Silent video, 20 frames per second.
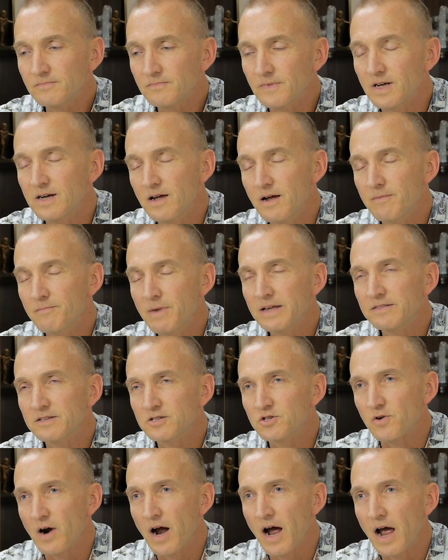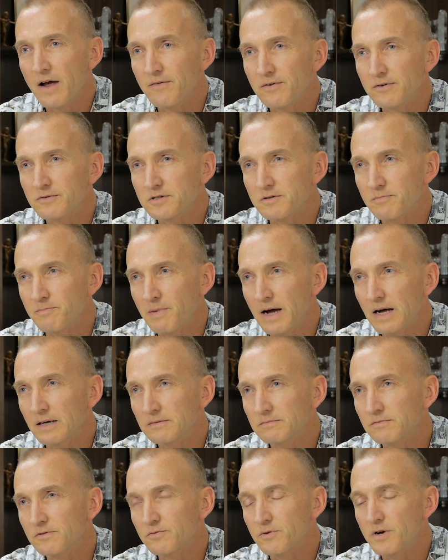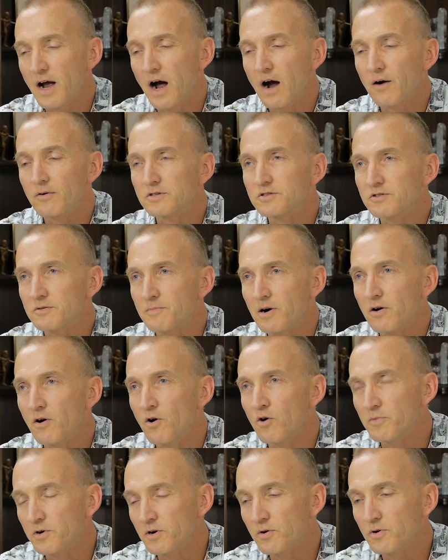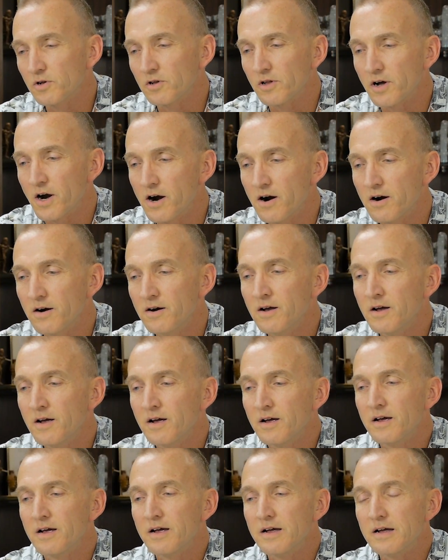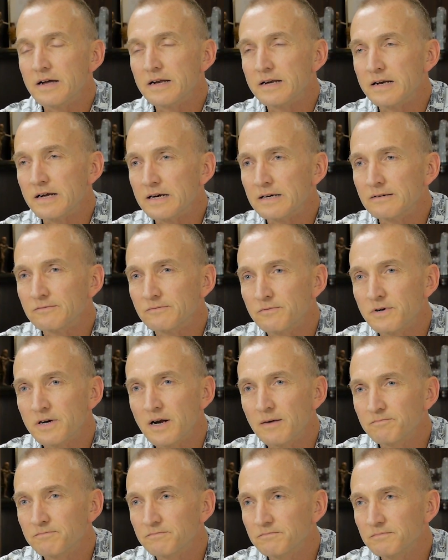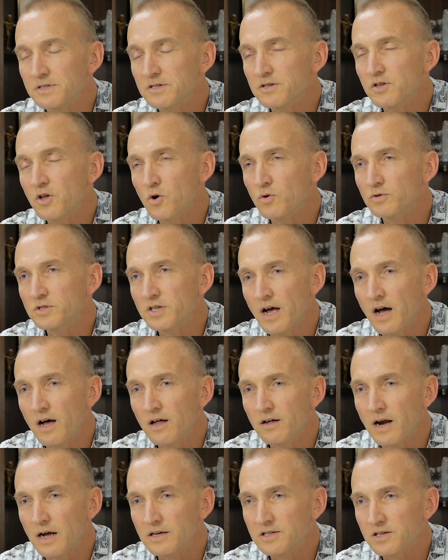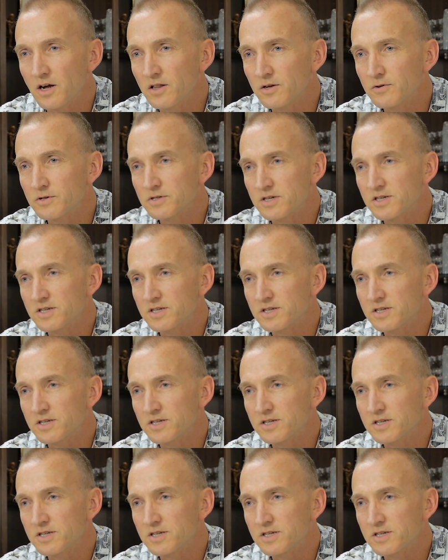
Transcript: And I made the drive. It was about 3 hours from our home in Eau Claire, and went up into the hotel, and I saw there was a